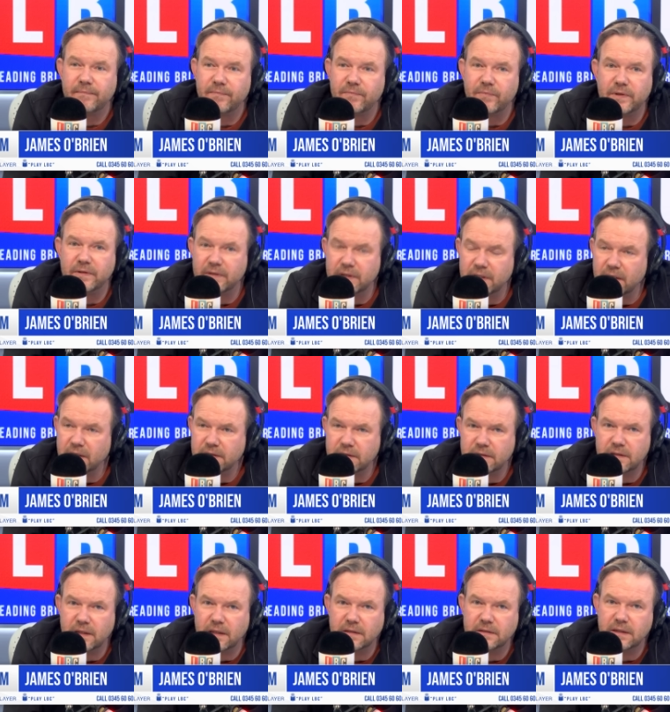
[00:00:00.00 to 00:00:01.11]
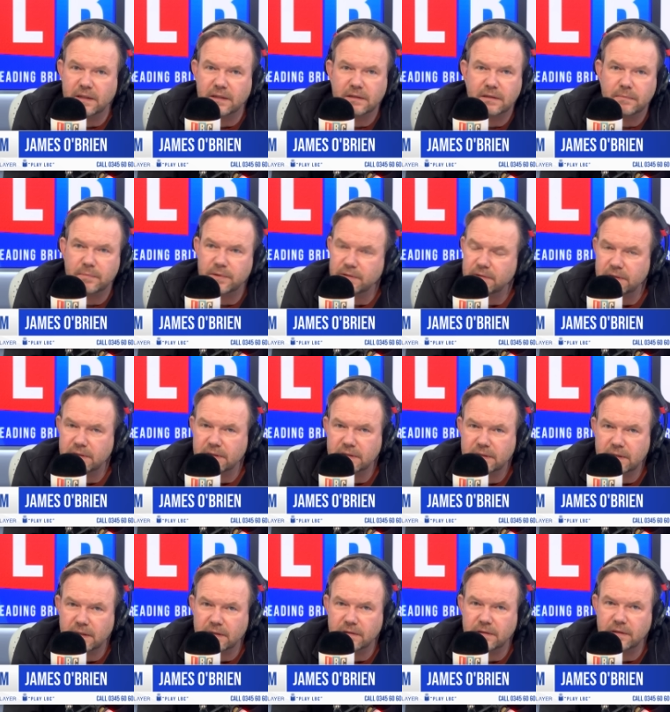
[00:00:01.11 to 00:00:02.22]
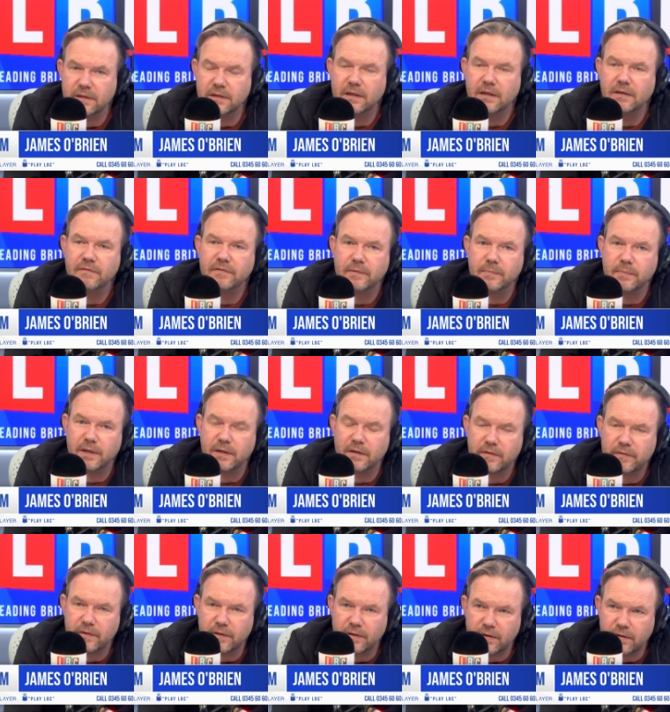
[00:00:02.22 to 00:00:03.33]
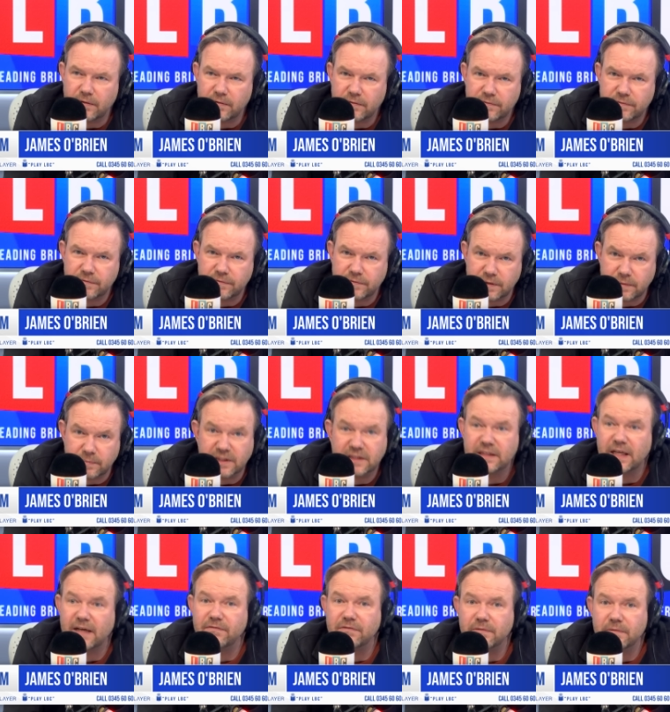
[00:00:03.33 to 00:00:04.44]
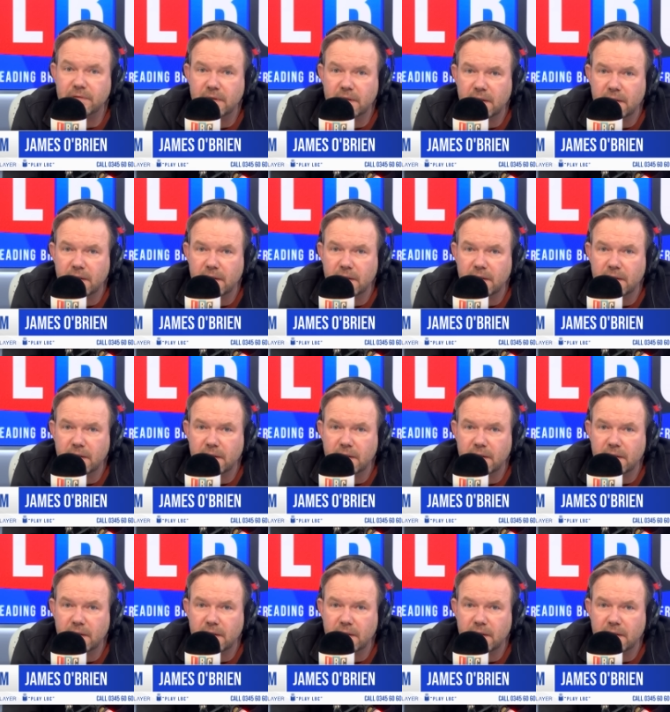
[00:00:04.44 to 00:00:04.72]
with regard to child sexual abuse in this country in the aftermath of Jimmy Savile